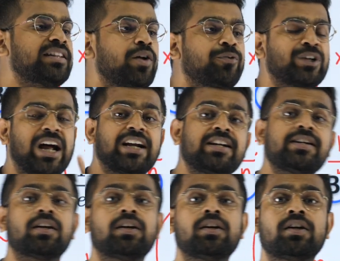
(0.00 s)
in the
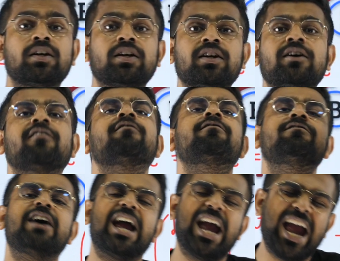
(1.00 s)
front?
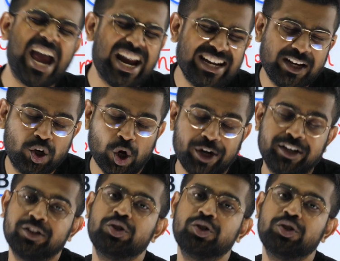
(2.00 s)
Very good.